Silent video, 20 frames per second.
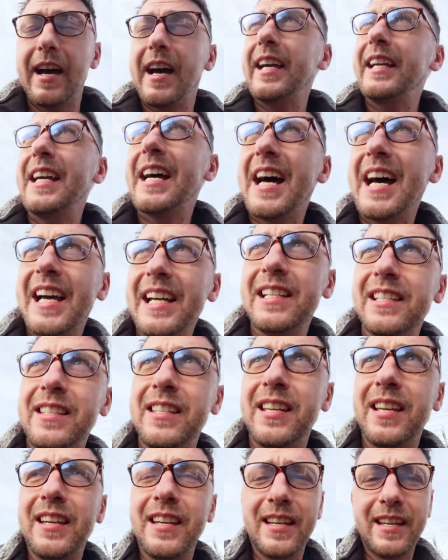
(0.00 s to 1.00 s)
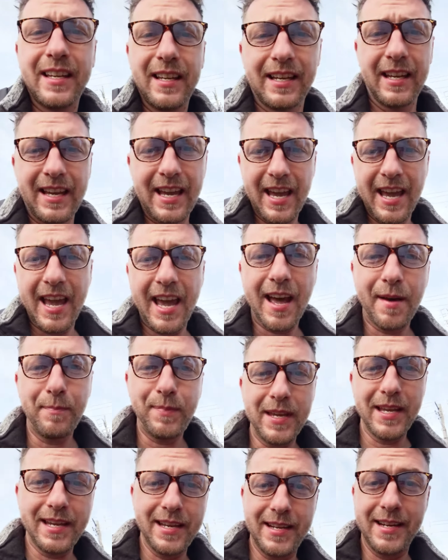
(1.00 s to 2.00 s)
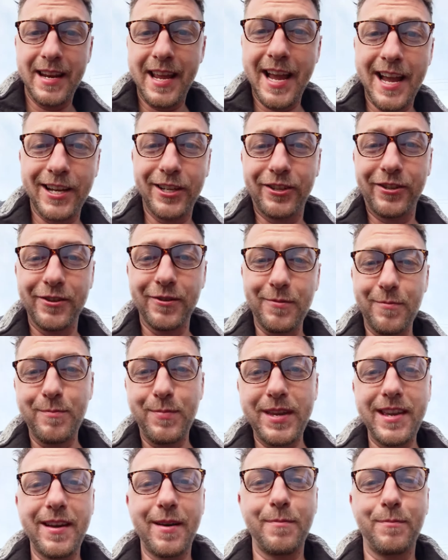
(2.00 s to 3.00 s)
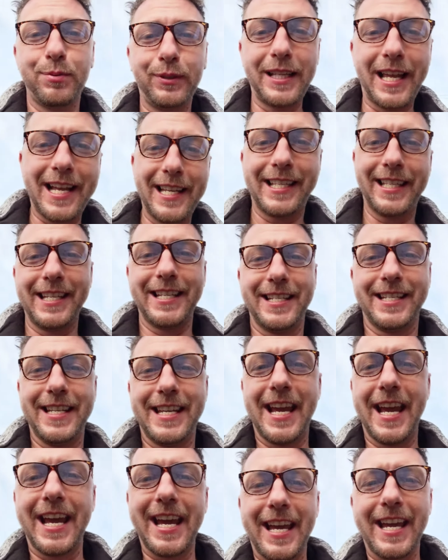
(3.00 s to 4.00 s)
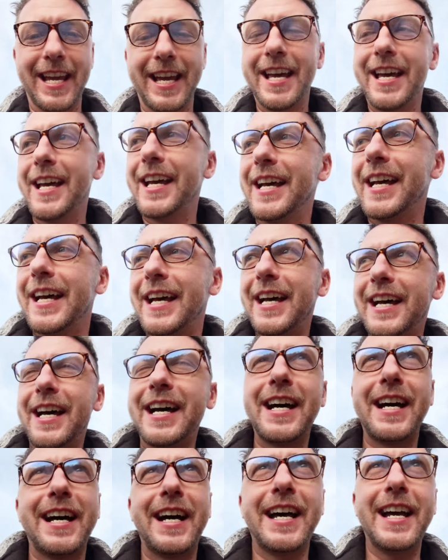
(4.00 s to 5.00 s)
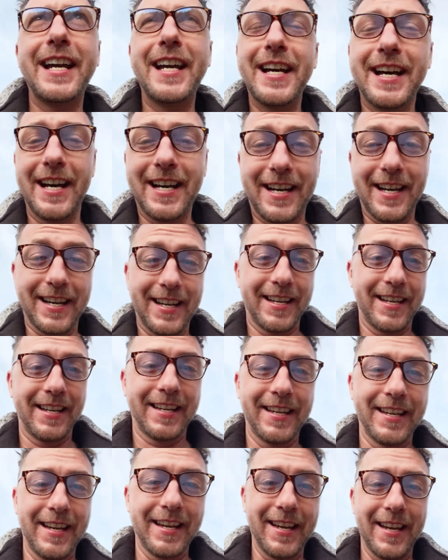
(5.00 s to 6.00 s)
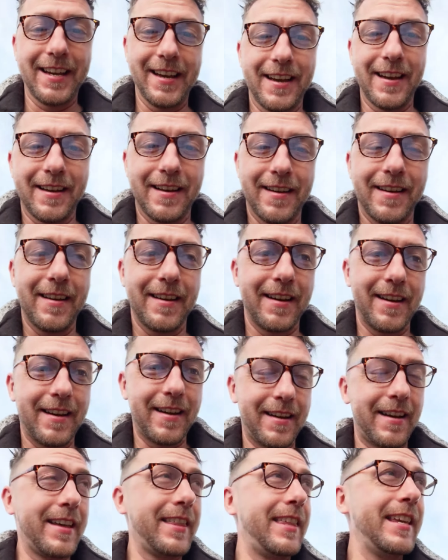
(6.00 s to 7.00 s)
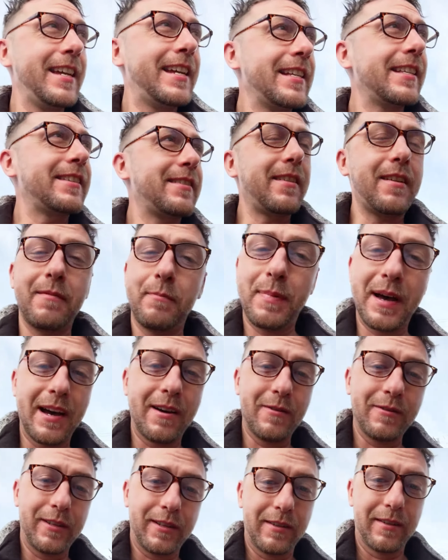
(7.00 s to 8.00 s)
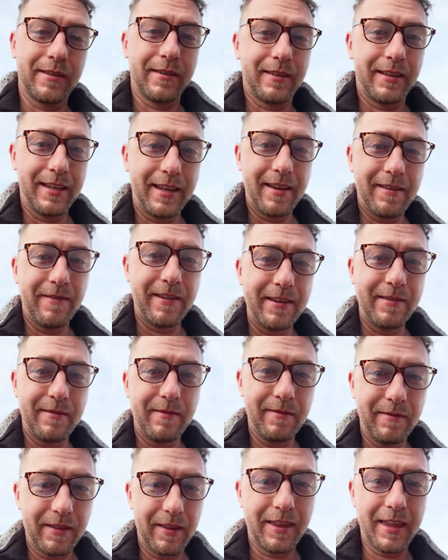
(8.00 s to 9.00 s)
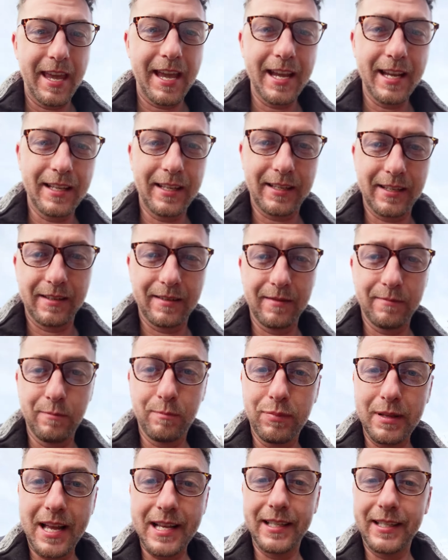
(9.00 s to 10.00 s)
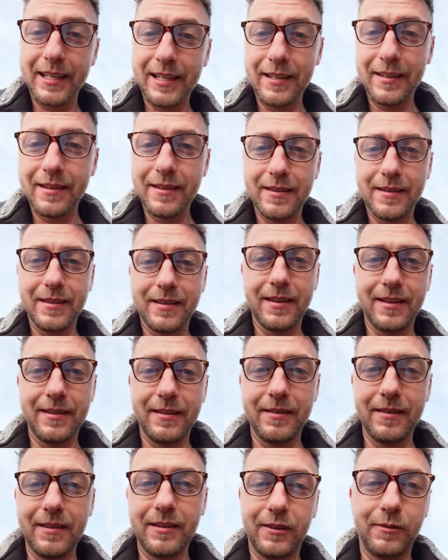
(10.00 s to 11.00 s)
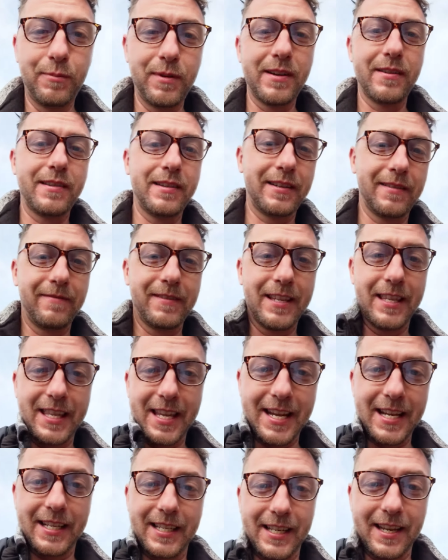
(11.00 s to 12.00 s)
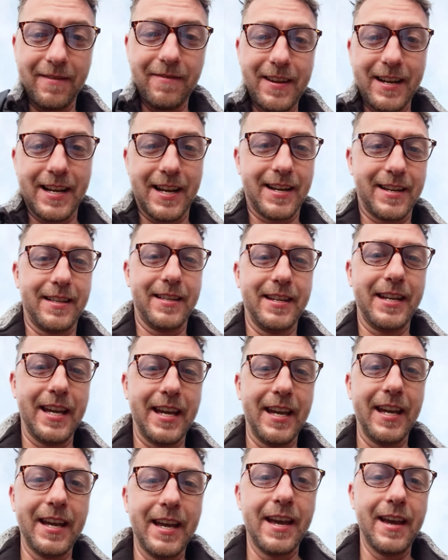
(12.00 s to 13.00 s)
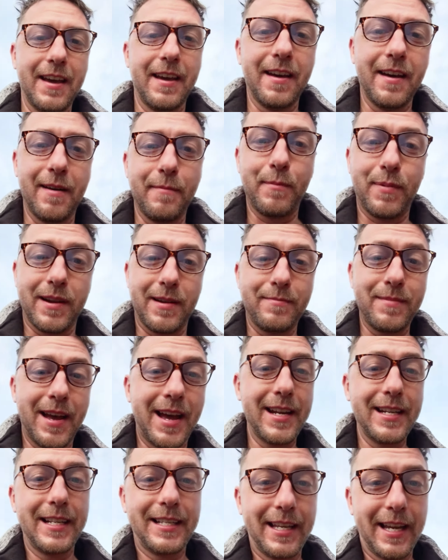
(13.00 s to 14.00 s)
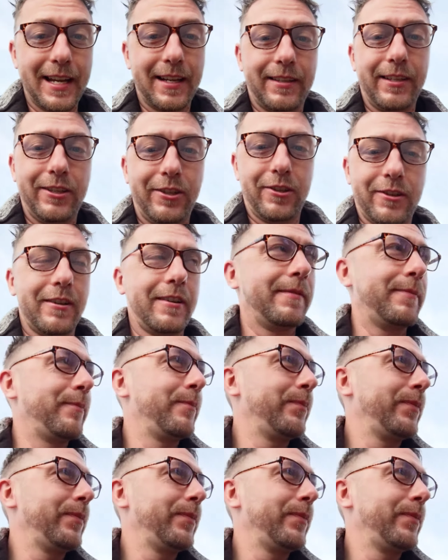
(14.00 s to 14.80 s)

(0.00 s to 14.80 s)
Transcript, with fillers: Hi guys, happy National Be a Blessing Day. I uh, I think it's about giving thanks and blessing in the spirit of the Thanksgiving holiday, but I'm not exactly sure.